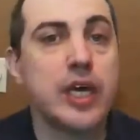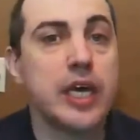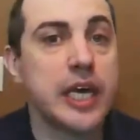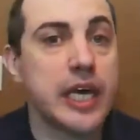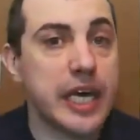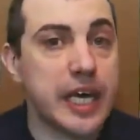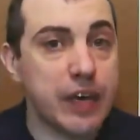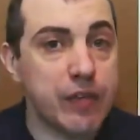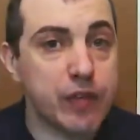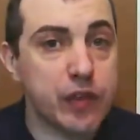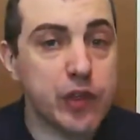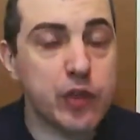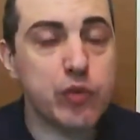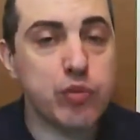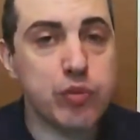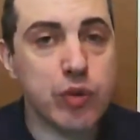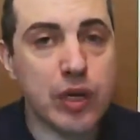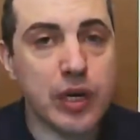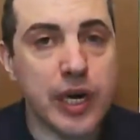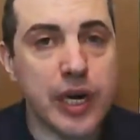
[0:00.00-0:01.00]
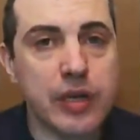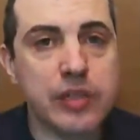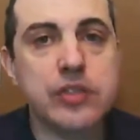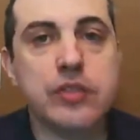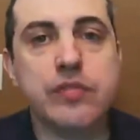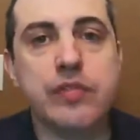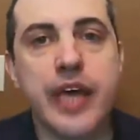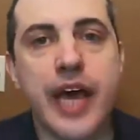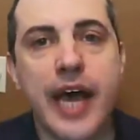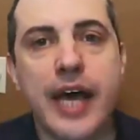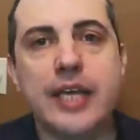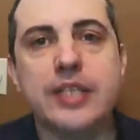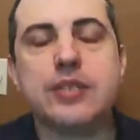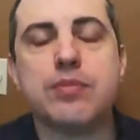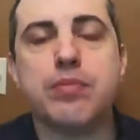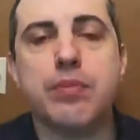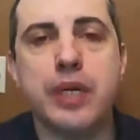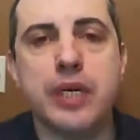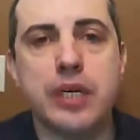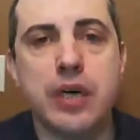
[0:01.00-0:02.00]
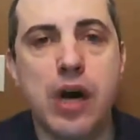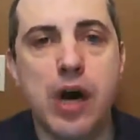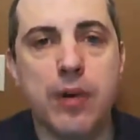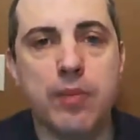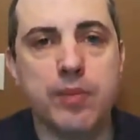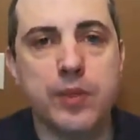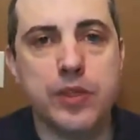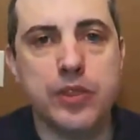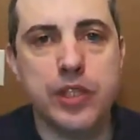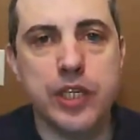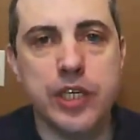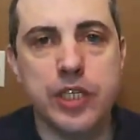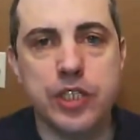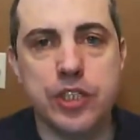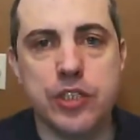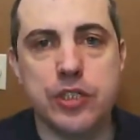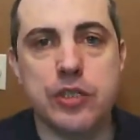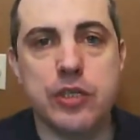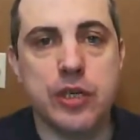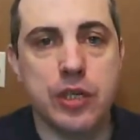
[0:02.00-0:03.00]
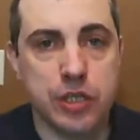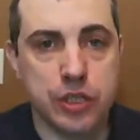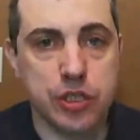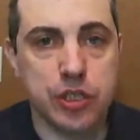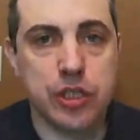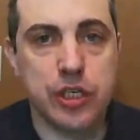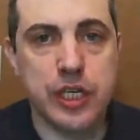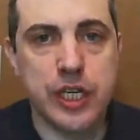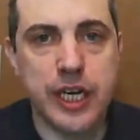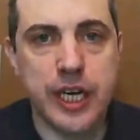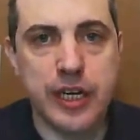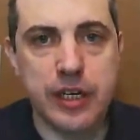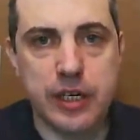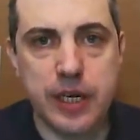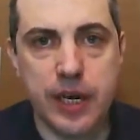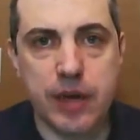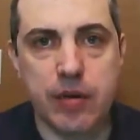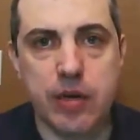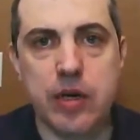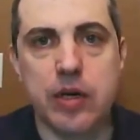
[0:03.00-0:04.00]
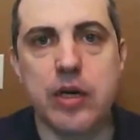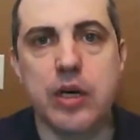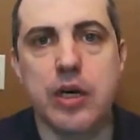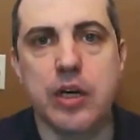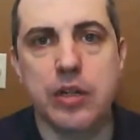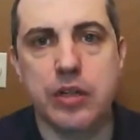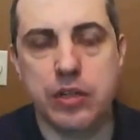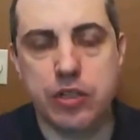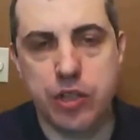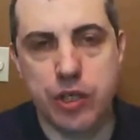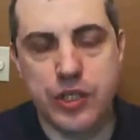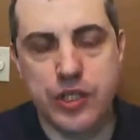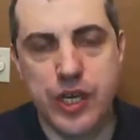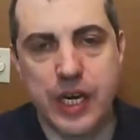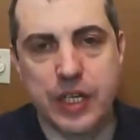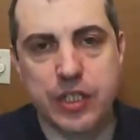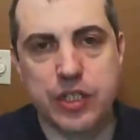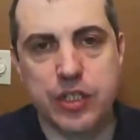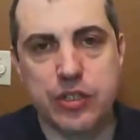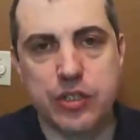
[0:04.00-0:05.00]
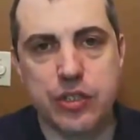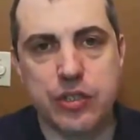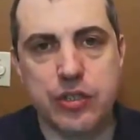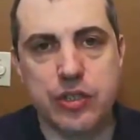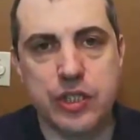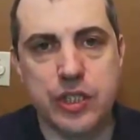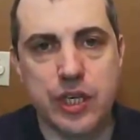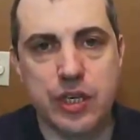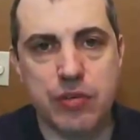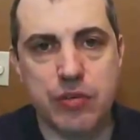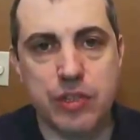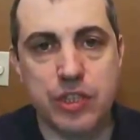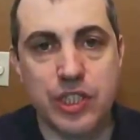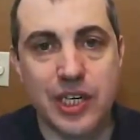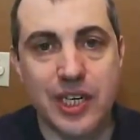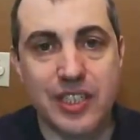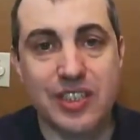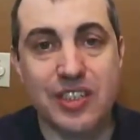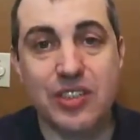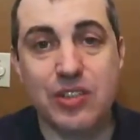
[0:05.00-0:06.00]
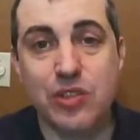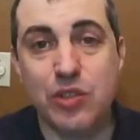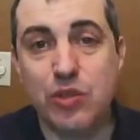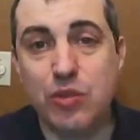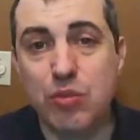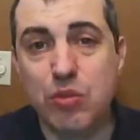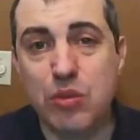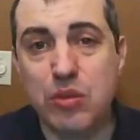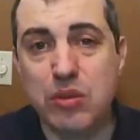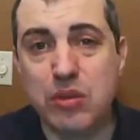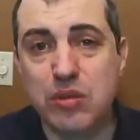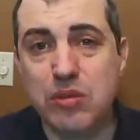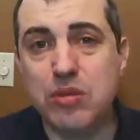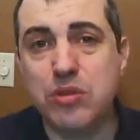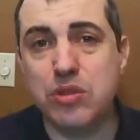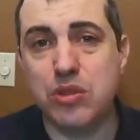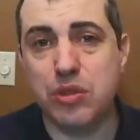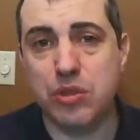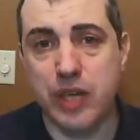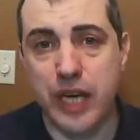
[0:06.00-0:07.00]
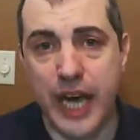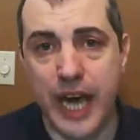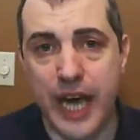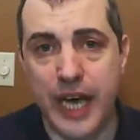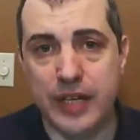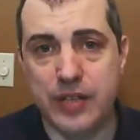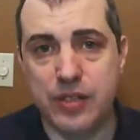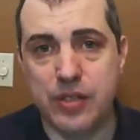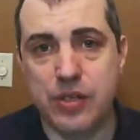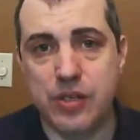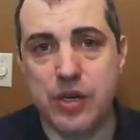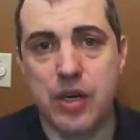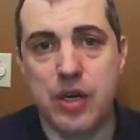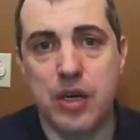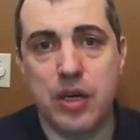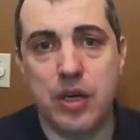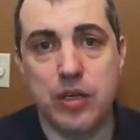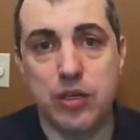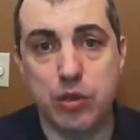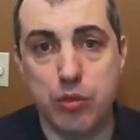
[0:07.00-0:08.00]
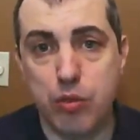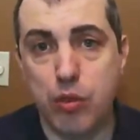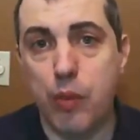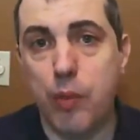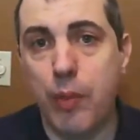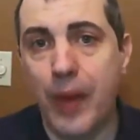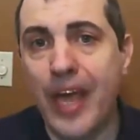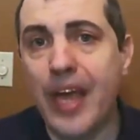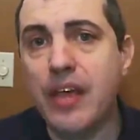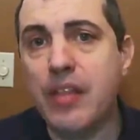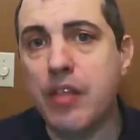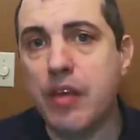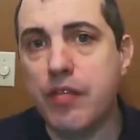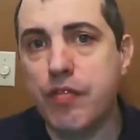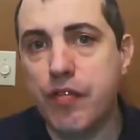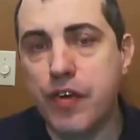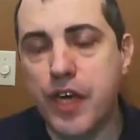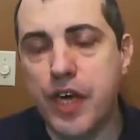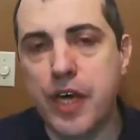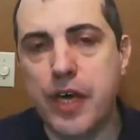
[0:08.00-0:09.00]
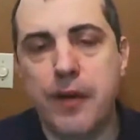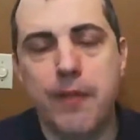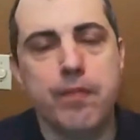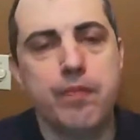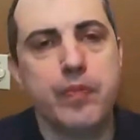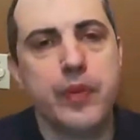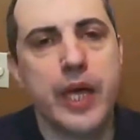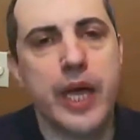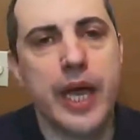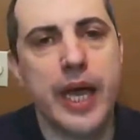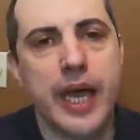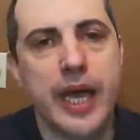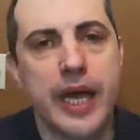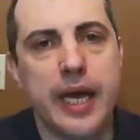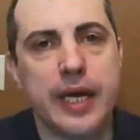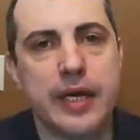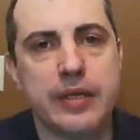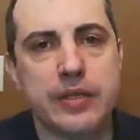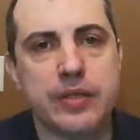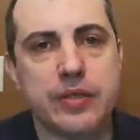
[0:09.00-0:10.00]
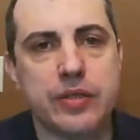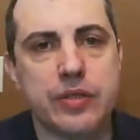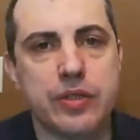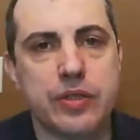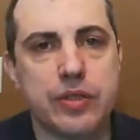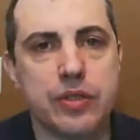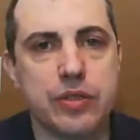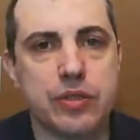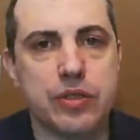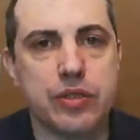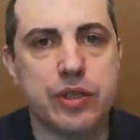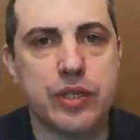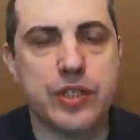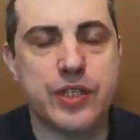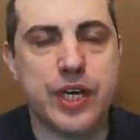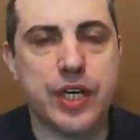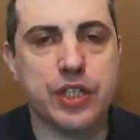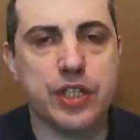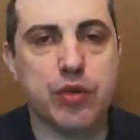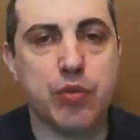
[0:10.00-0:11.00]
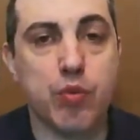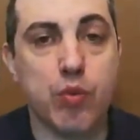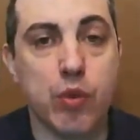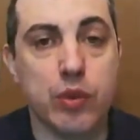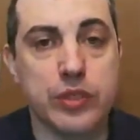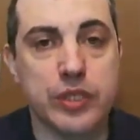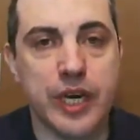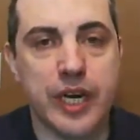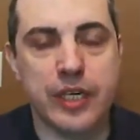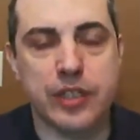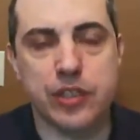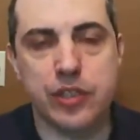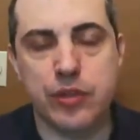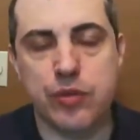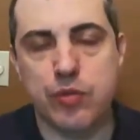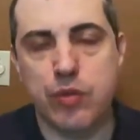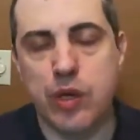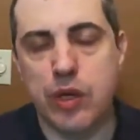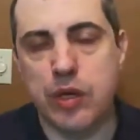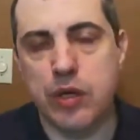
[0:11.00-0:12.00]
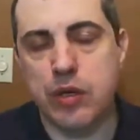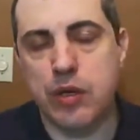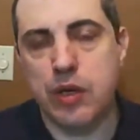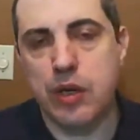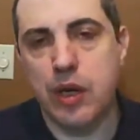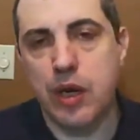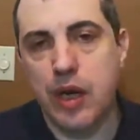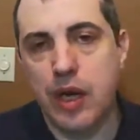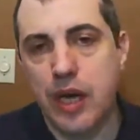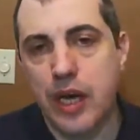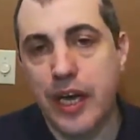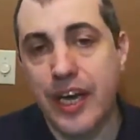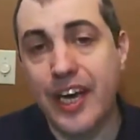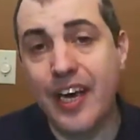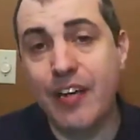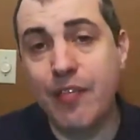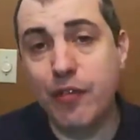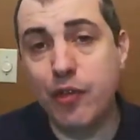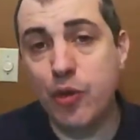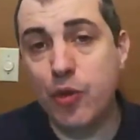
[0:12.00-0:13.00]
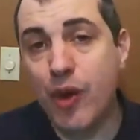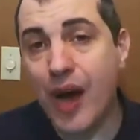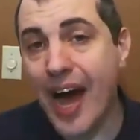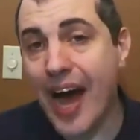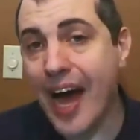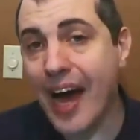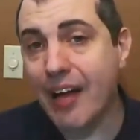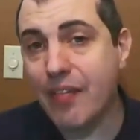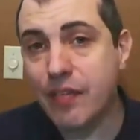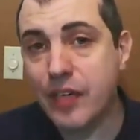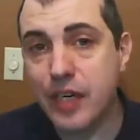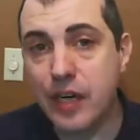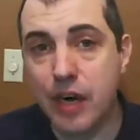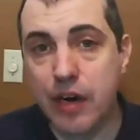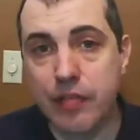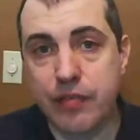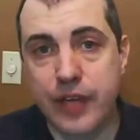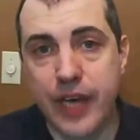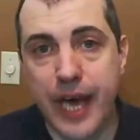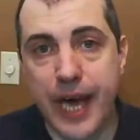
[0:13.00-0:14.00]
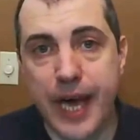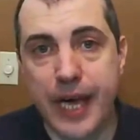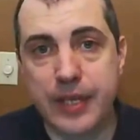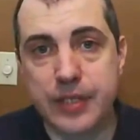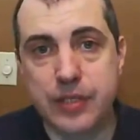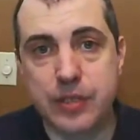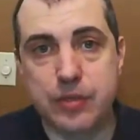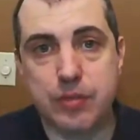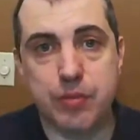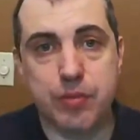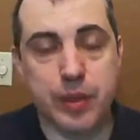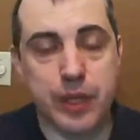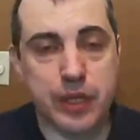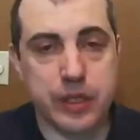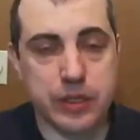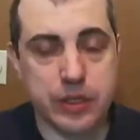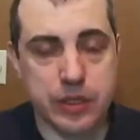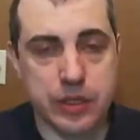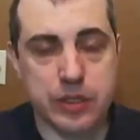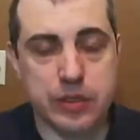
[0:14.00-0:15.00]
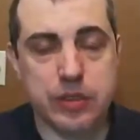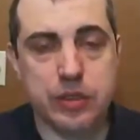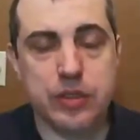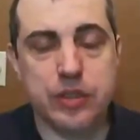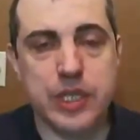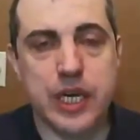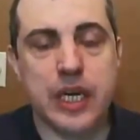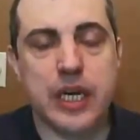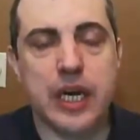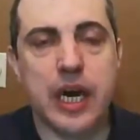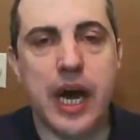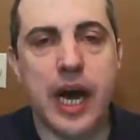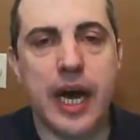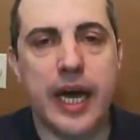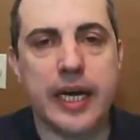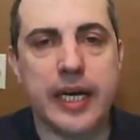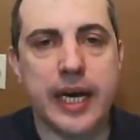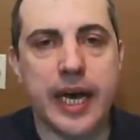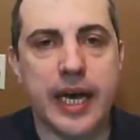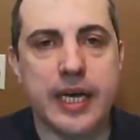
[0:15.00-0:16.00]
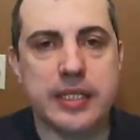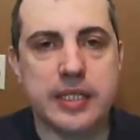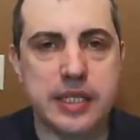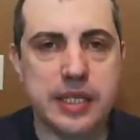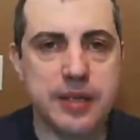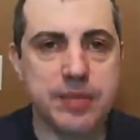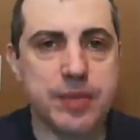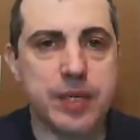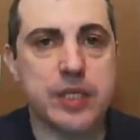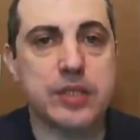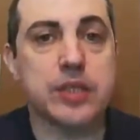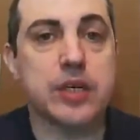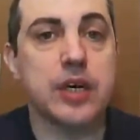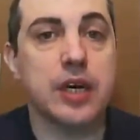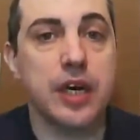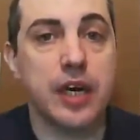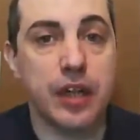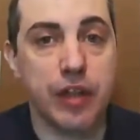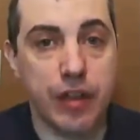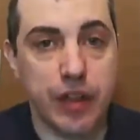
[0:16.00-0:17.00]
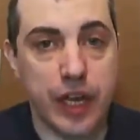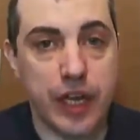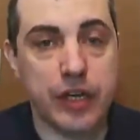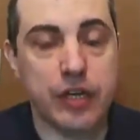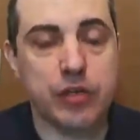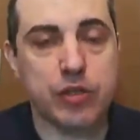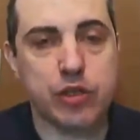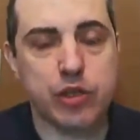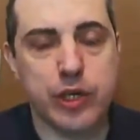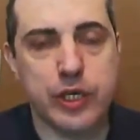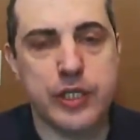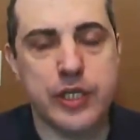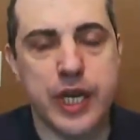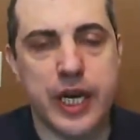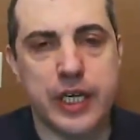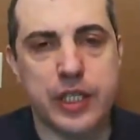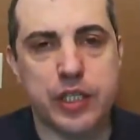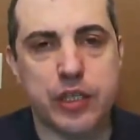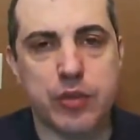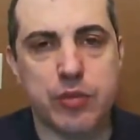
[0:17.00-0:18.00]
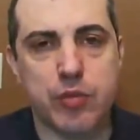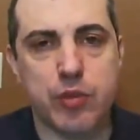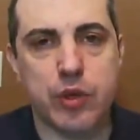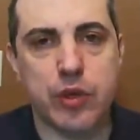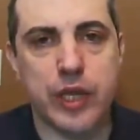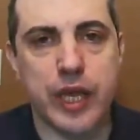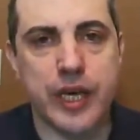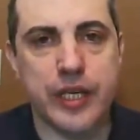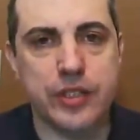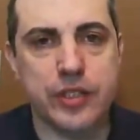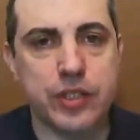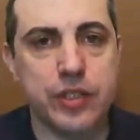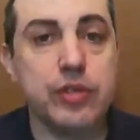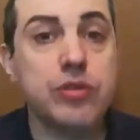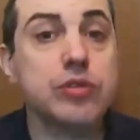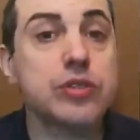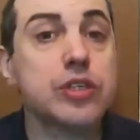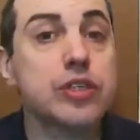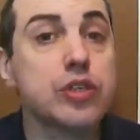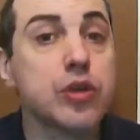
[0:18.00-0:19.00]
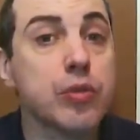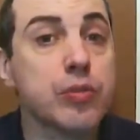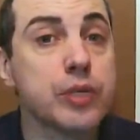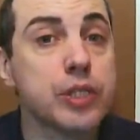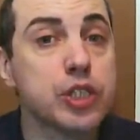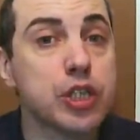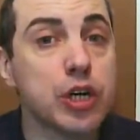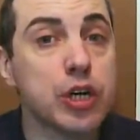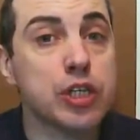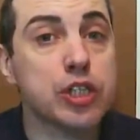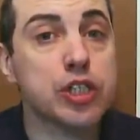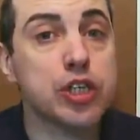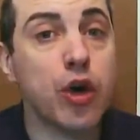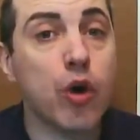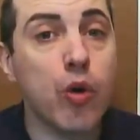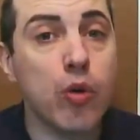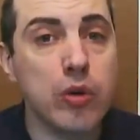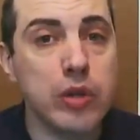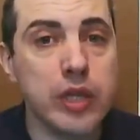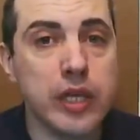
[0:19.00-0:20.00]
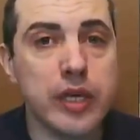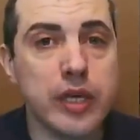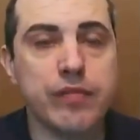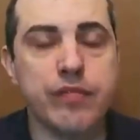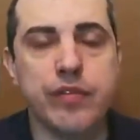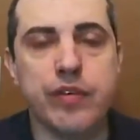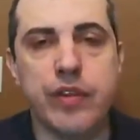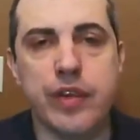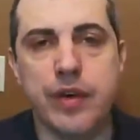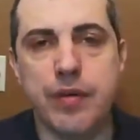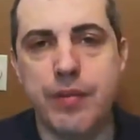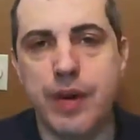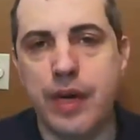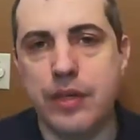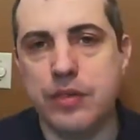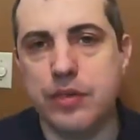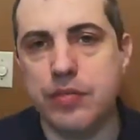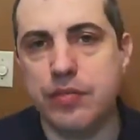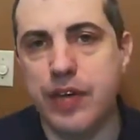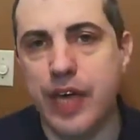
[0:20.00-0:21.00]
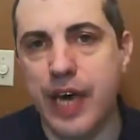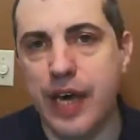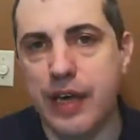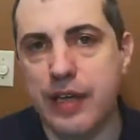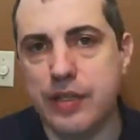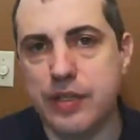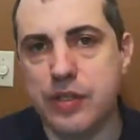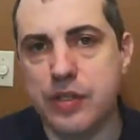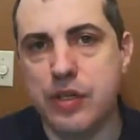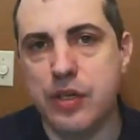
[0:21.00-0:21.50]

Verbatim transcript: If you run out of gas mid-computation, you're going to get an error, the transaction is going to get rejected, you will lose your gas, you will pay the fee, and your transaction won't actually run. If you have enough gas, because you set a high gas limit, then your transaction will execute and you'll be charged only for the amount of gas